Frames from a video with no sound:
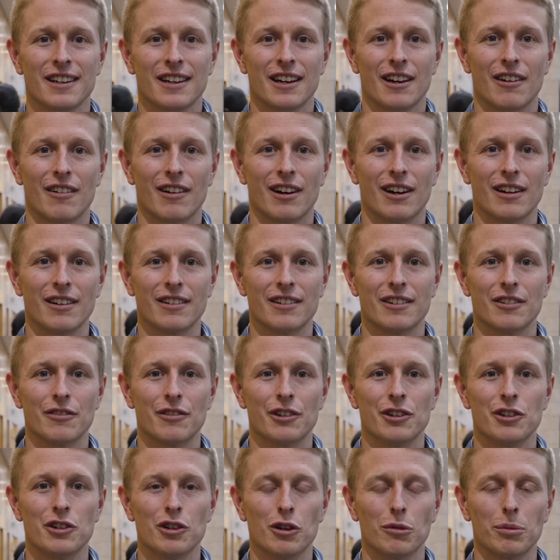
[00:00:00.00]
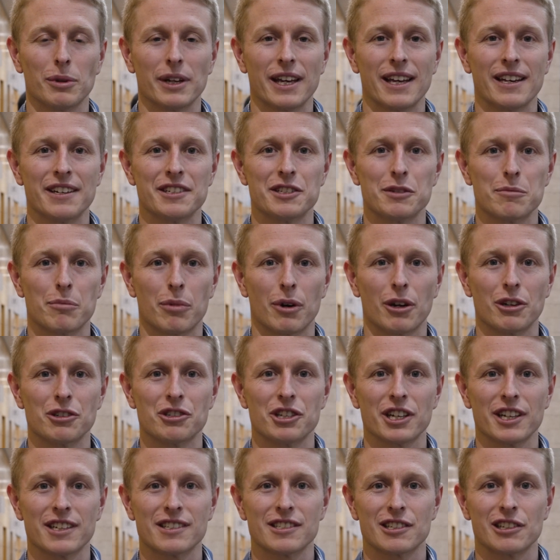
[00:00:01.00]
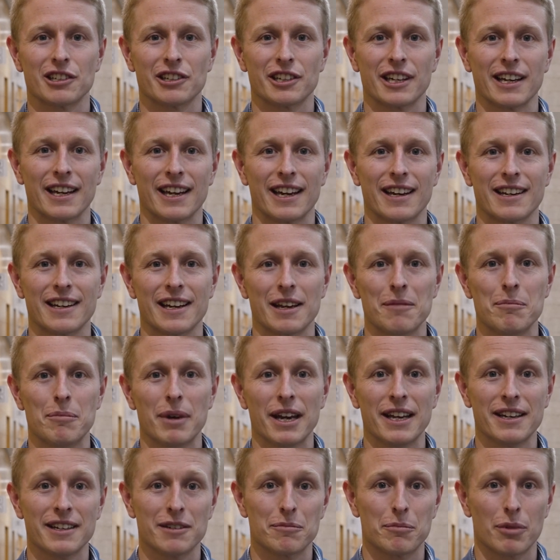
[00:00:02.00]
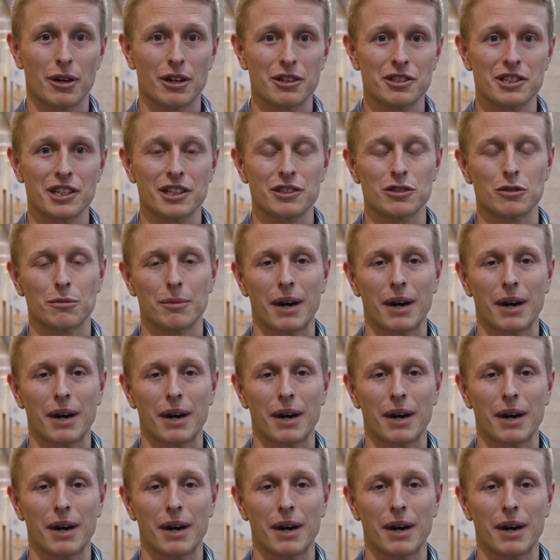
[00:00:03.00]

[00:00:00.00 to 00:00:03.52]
around renewable energy projects, looking at embedded projects or